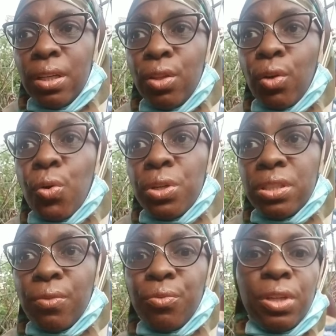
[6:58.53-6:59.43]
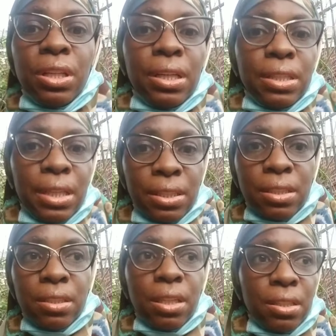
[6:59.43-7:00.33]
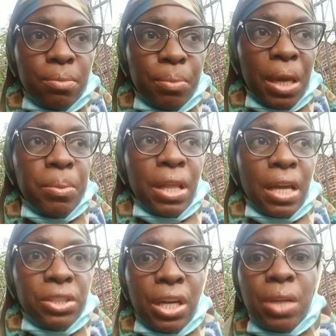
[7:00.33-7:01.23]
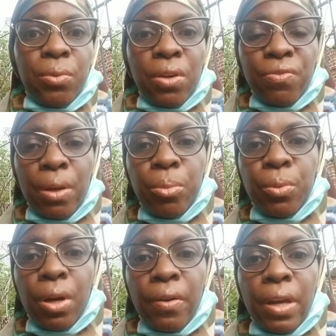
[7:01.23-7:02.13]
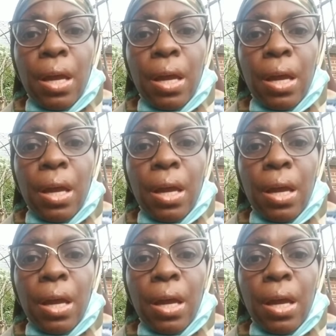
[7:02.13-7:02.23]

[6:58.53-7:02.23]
the course of really since maybe like January, February,